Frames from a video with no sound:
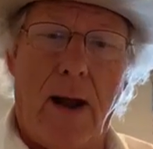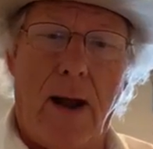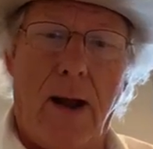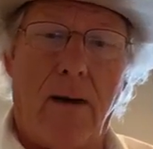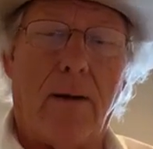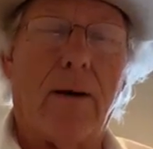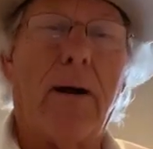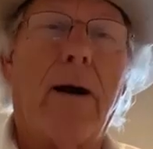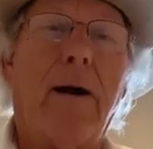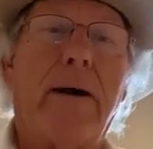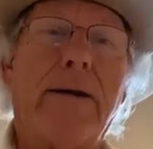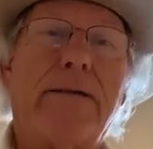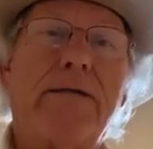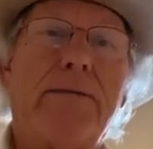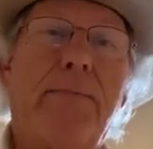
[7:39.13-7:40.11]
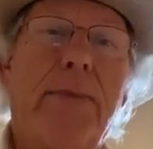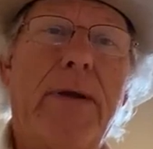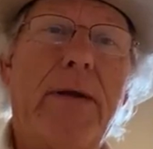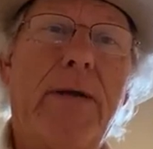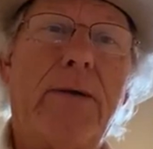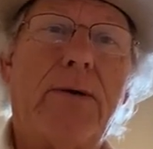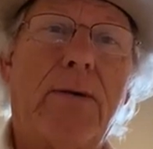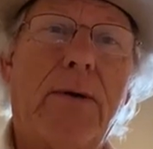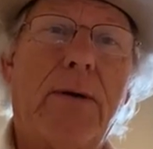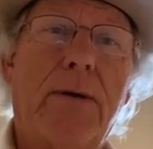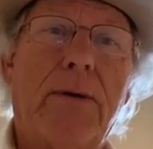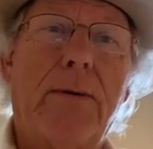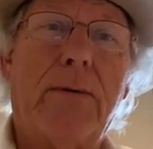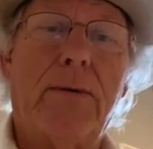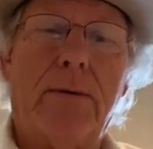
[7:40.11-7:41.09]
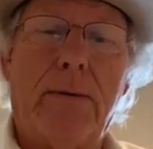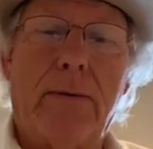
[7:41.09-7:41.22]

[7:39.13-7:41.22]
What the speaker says: our hearts beat true.